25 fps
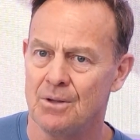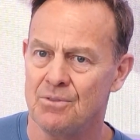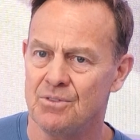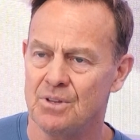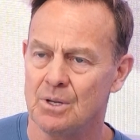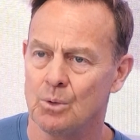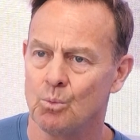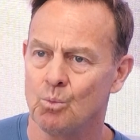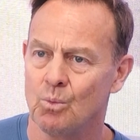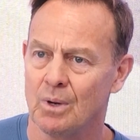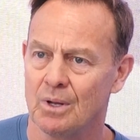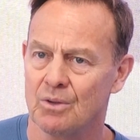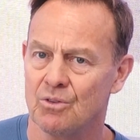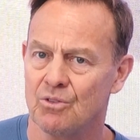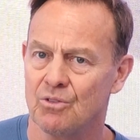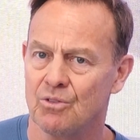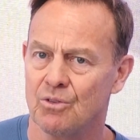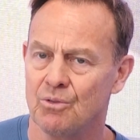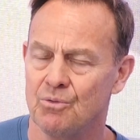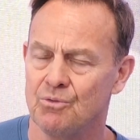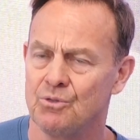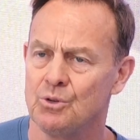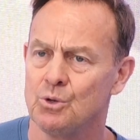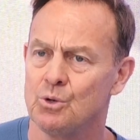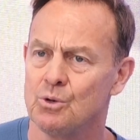once
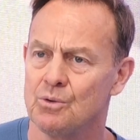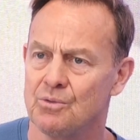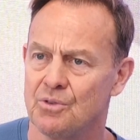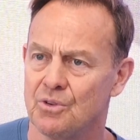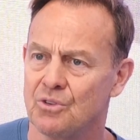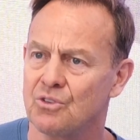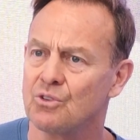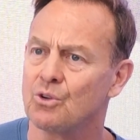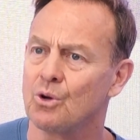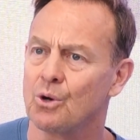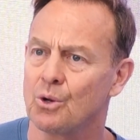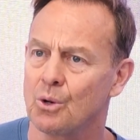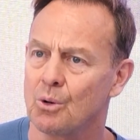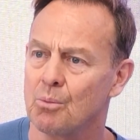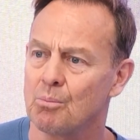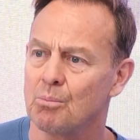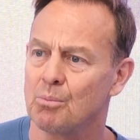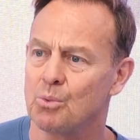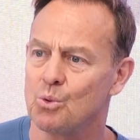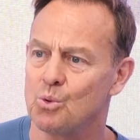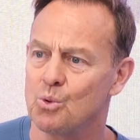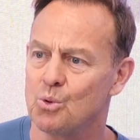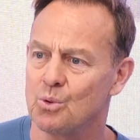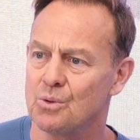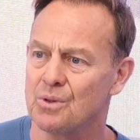a few of us got on
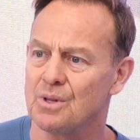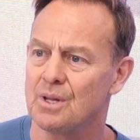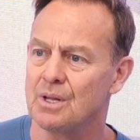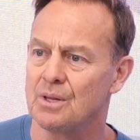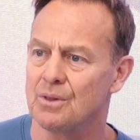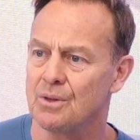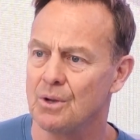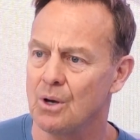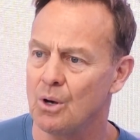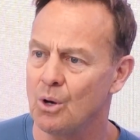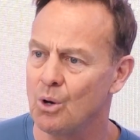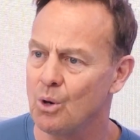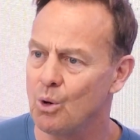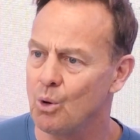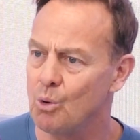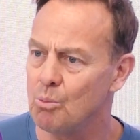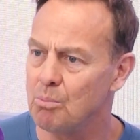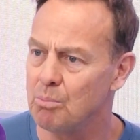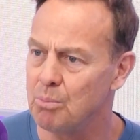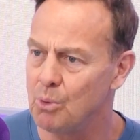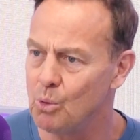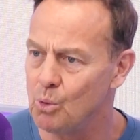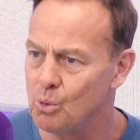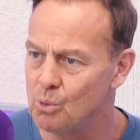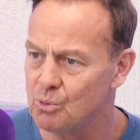board, then the whole
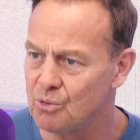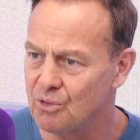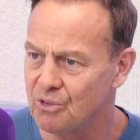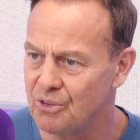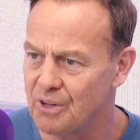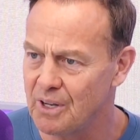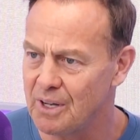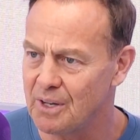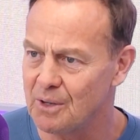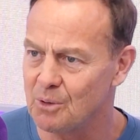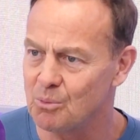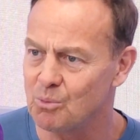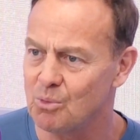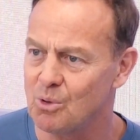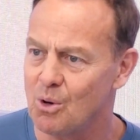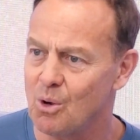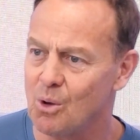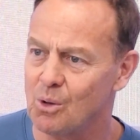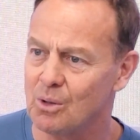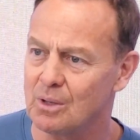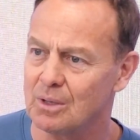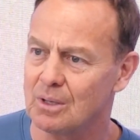ball started rolling.